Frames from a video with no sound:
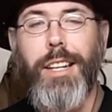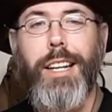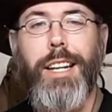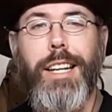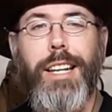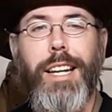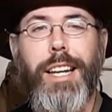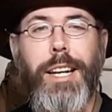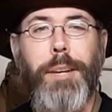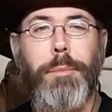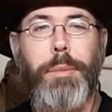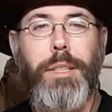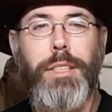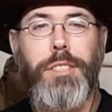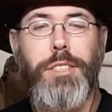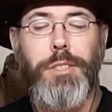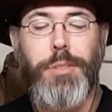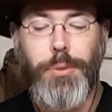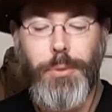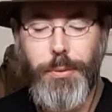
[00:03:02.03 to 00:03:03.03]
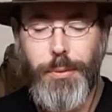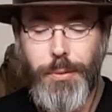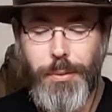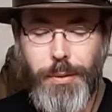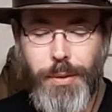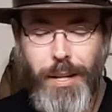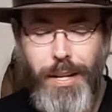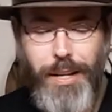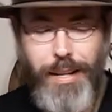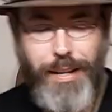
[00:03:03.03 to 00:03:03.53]
a camping stool.
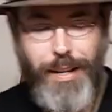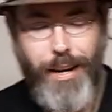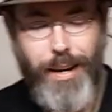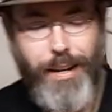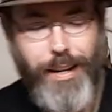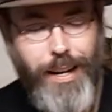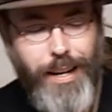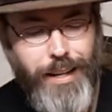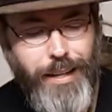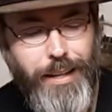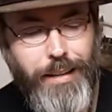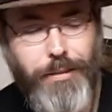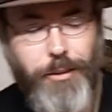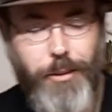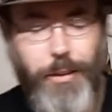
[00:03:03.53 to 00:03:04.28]
Now I gotta give